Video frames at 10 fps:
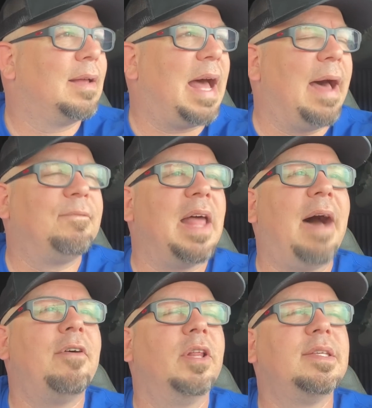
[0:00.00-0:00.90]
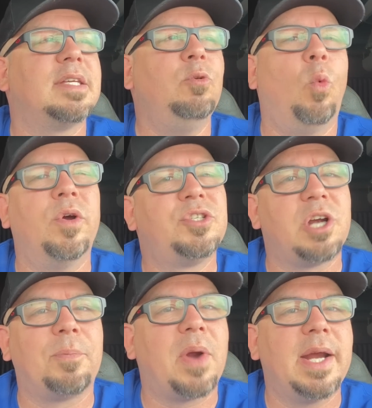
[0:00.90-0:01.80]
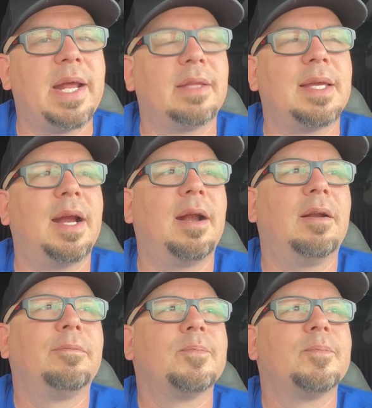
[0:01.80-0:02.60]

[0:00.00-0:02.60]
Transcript: I've only seen one shirt brand out there